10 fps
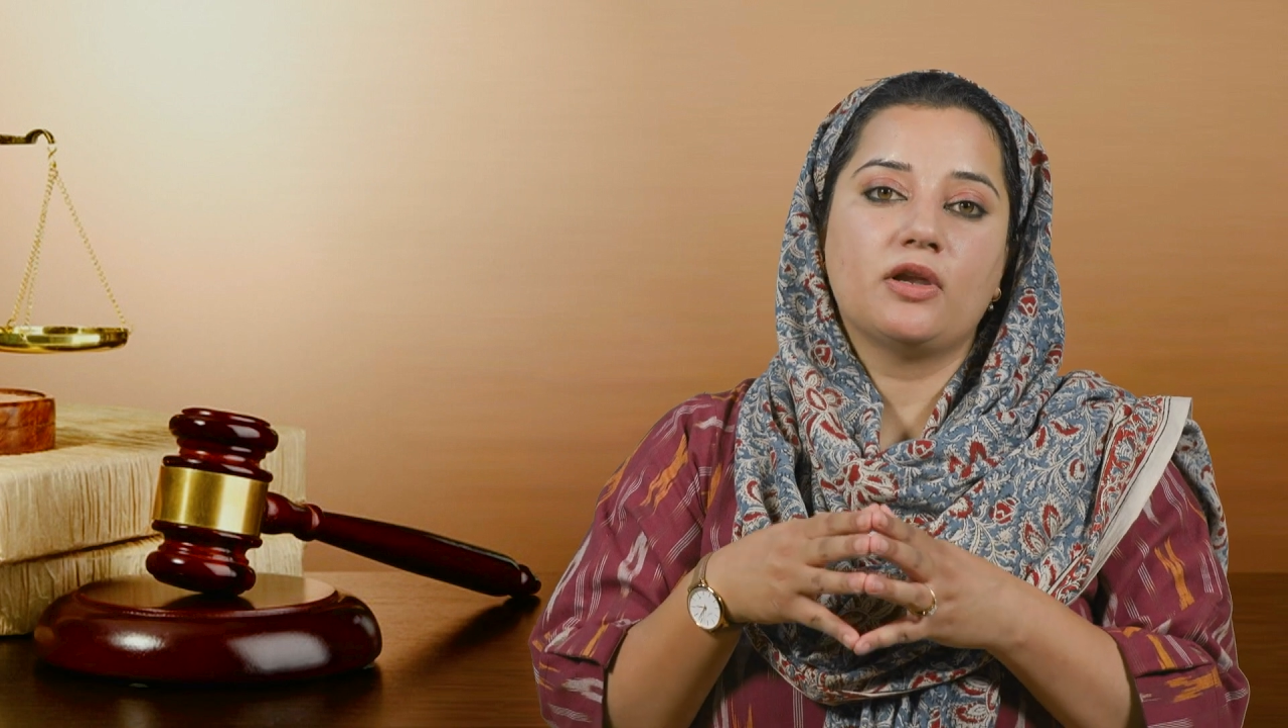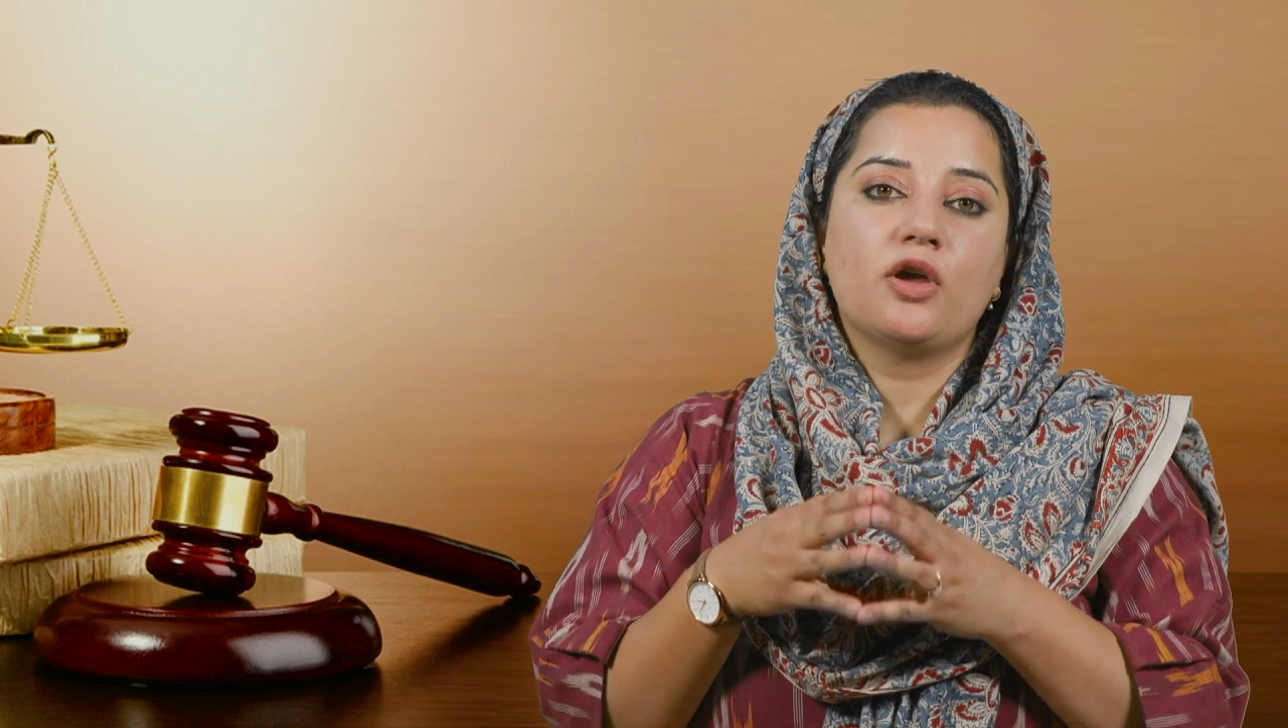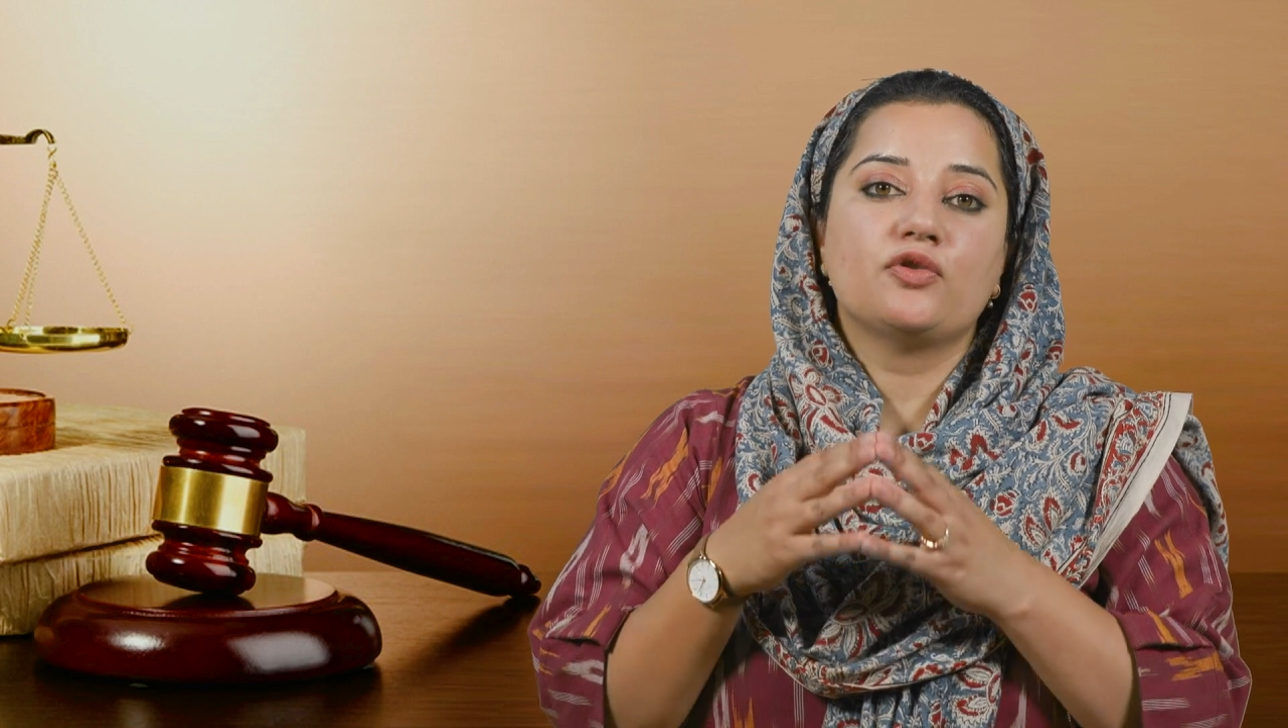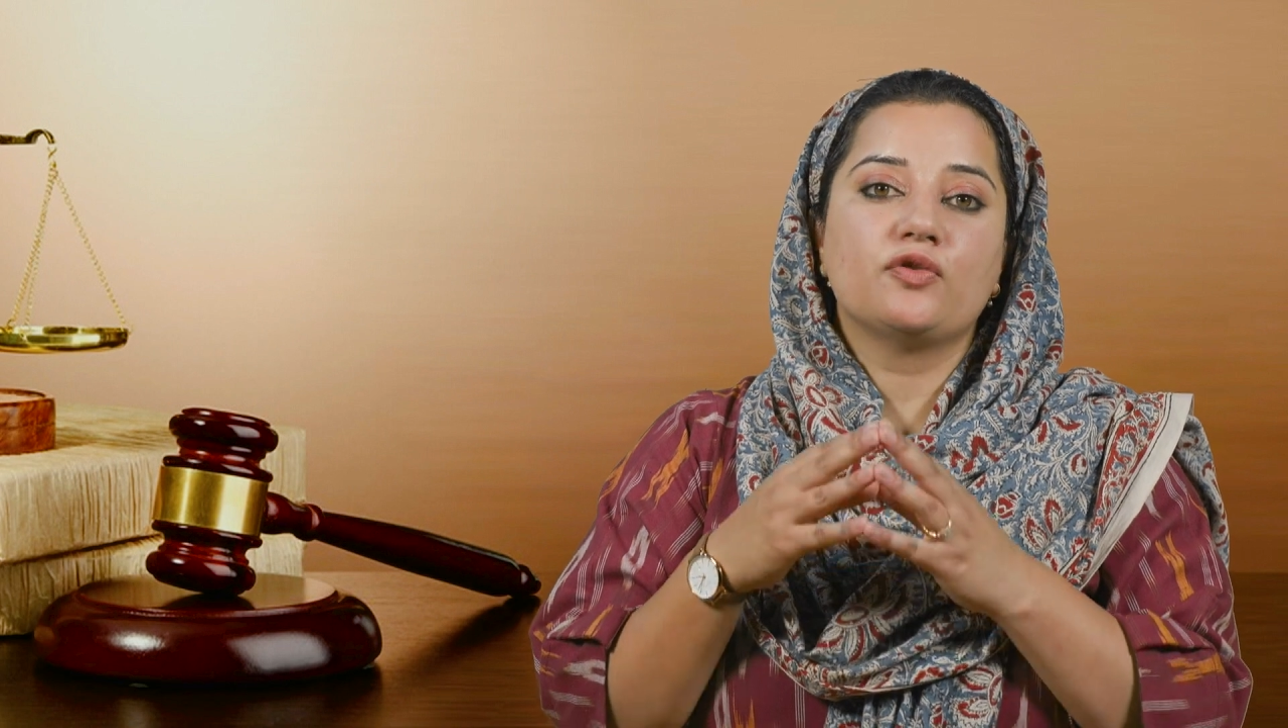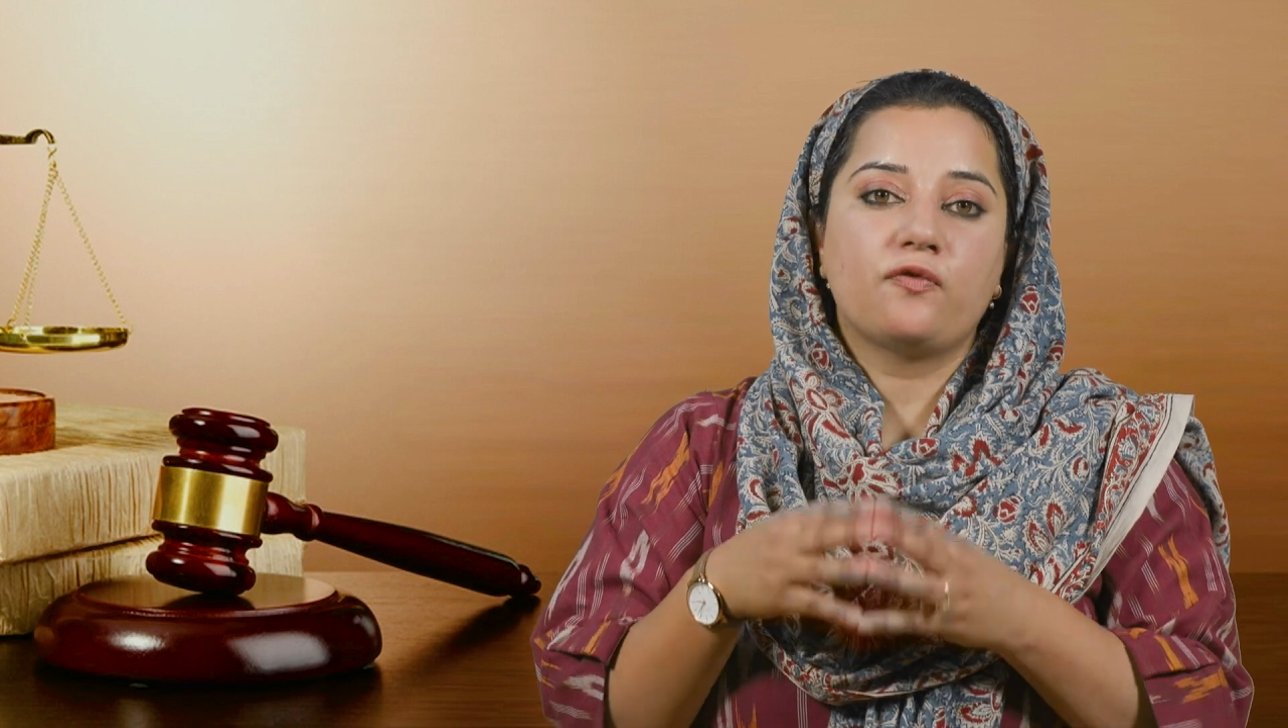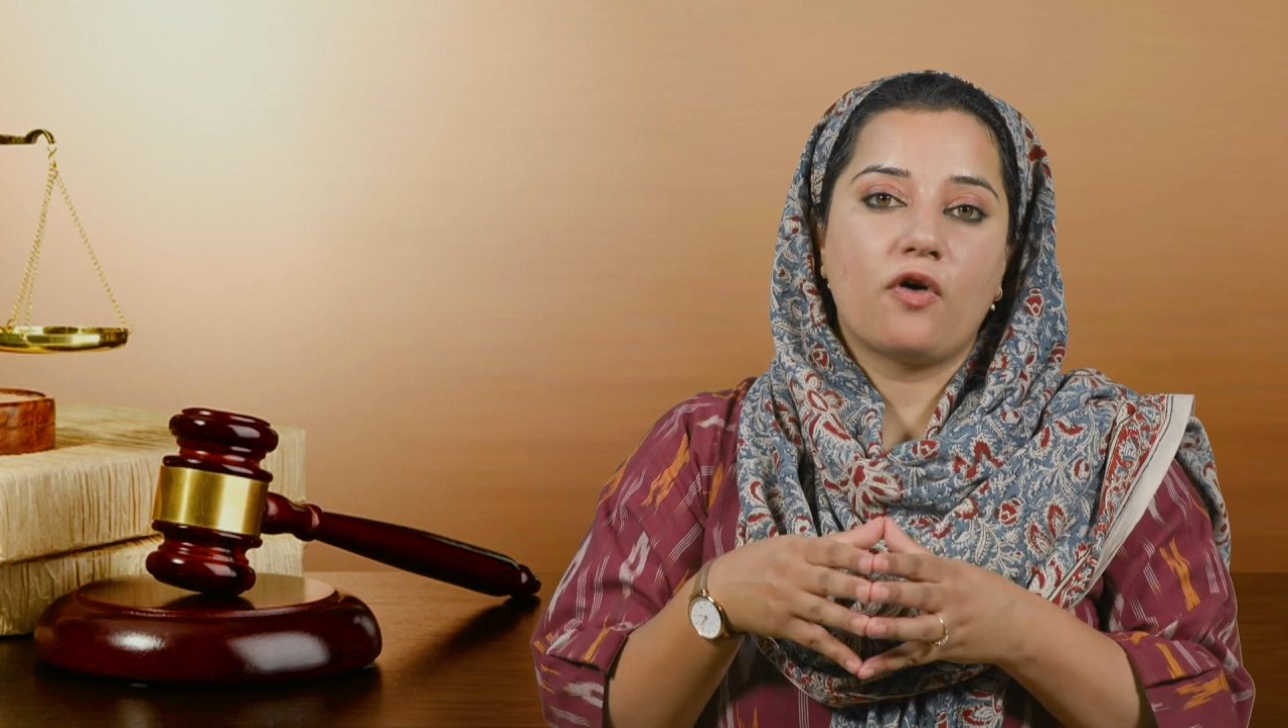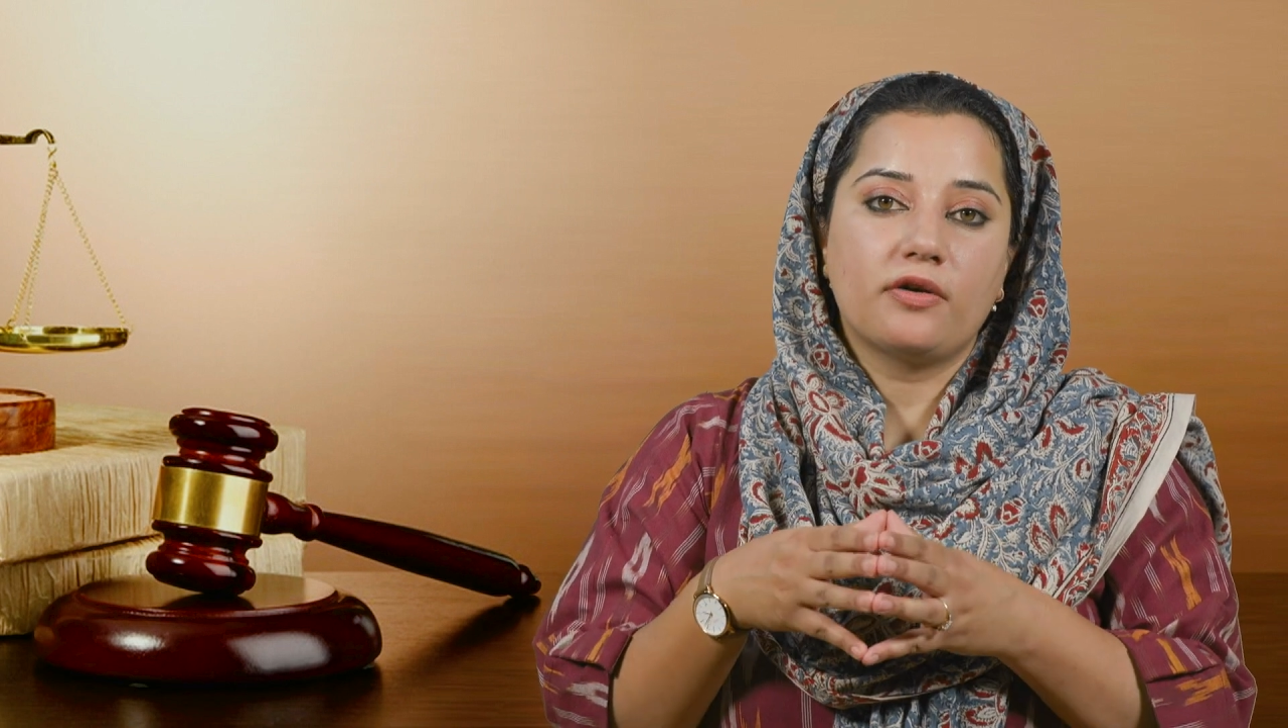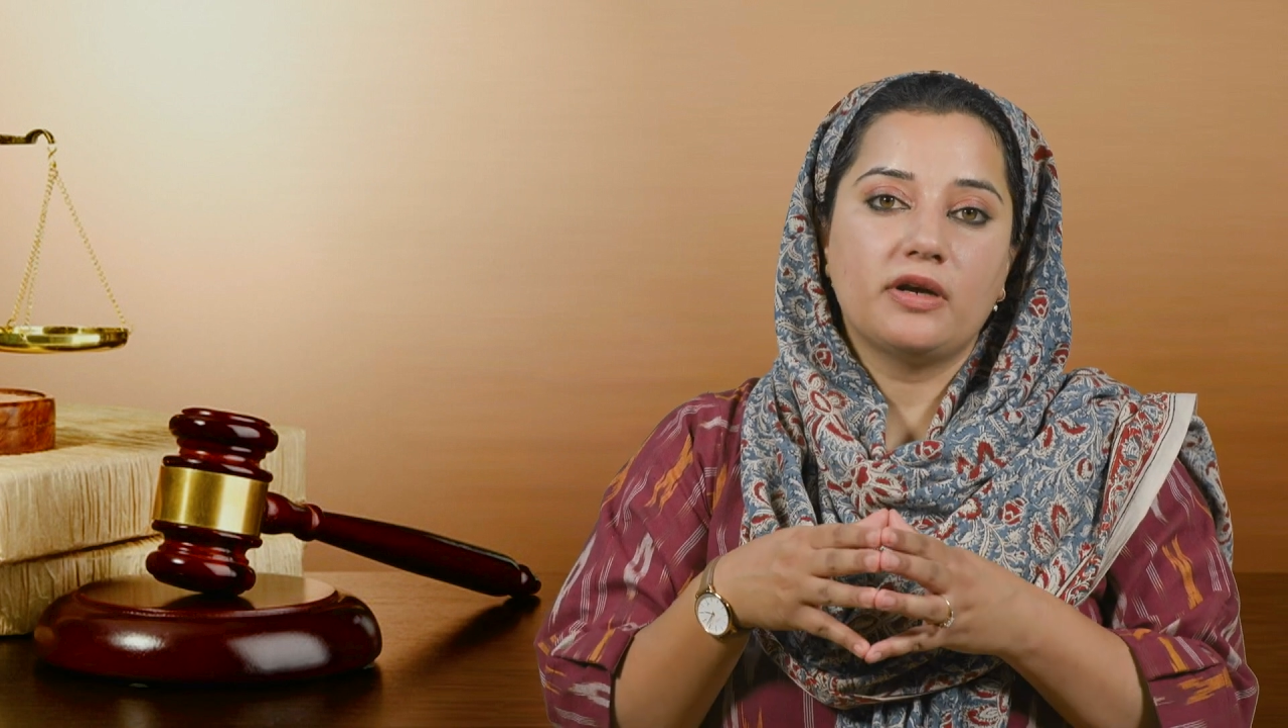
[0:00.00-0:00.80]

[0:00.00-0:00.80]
to foreign